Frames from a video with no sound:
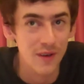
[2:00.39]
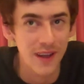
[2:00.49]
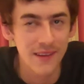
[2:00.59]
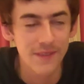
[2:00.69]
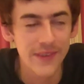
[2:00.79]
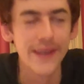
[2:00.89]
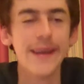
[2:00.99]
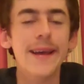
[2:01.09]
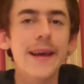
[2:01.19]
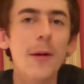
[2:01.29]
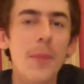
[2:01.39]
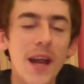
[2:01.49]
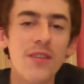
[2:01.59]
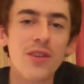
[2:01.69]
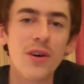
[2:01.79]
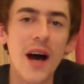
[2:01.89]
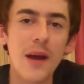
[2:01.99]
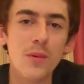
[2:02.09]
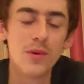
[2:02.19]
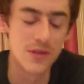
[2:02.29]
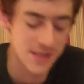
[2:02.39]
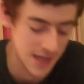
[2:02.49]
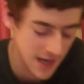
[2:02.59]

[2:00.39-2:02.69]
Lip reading: Lent, but I thought I would